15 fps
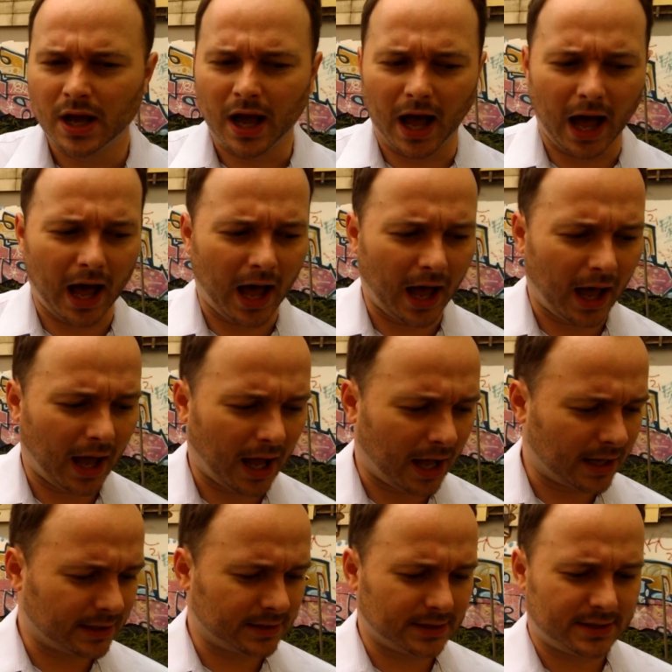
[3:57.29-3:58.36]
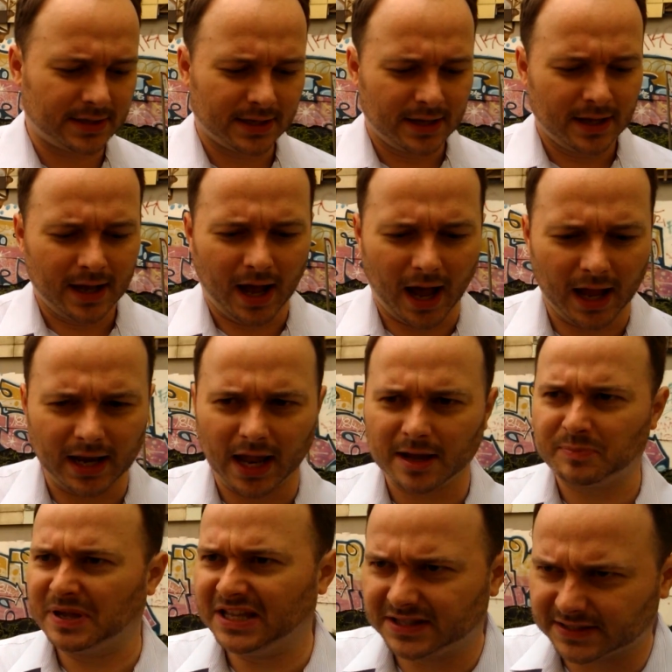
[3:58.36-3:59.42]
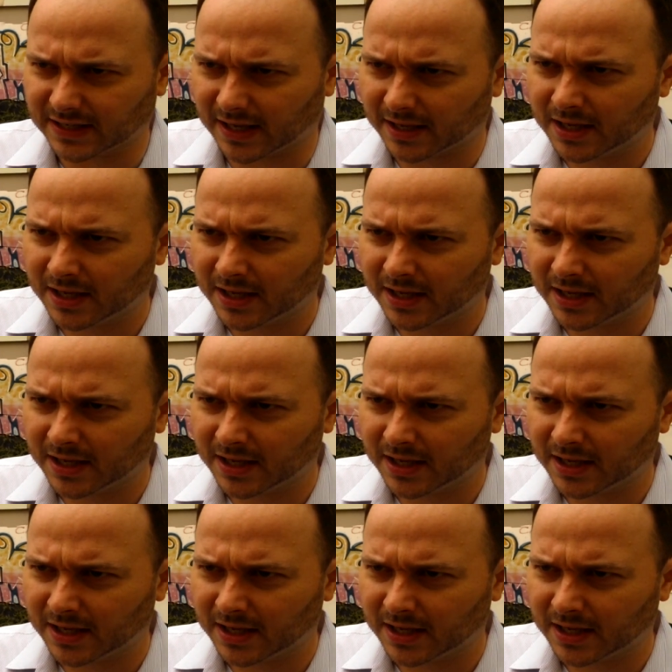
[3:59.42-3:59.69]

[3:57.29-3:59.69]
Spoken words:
and I like pizza.